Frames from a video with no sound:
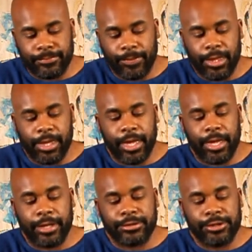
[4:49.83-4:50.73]

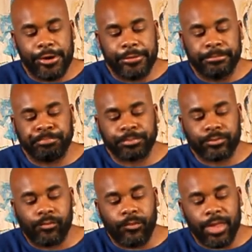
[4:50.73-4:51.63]
Yeah, so
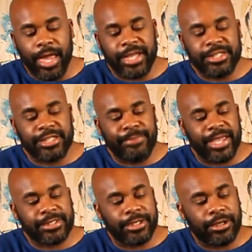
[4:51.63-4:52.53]
I guess it's
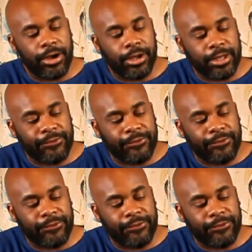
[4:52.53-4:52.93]
basing it on,